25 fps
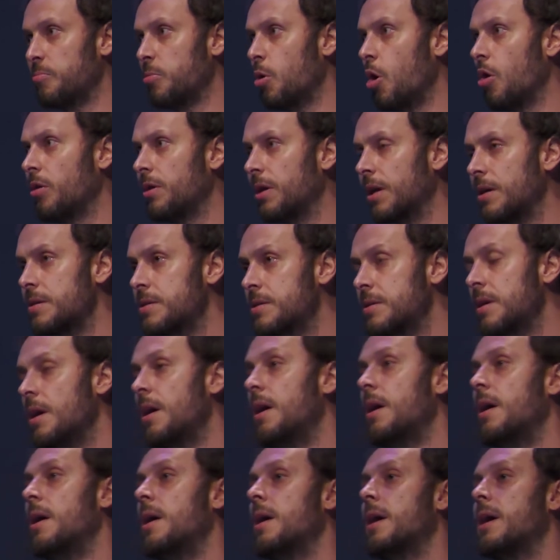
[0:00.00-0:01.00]
progress,
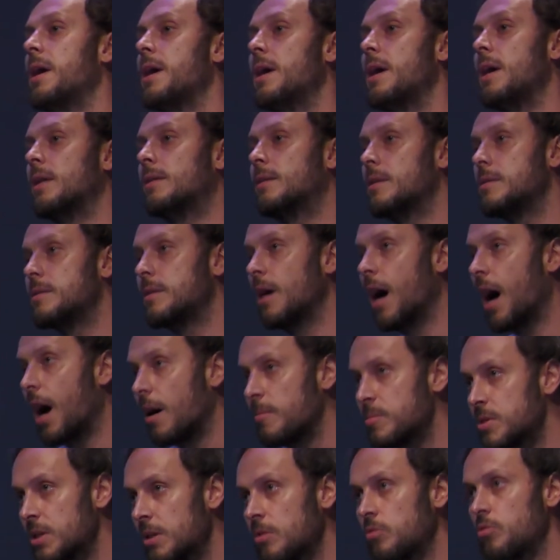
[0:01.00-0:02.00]
it is the
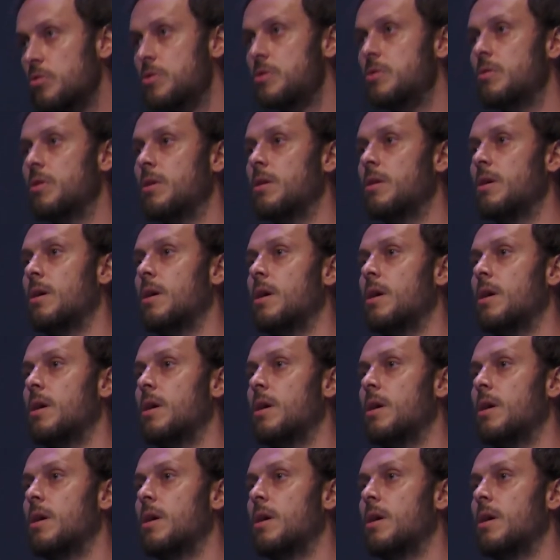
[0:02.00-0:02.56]
arms industry.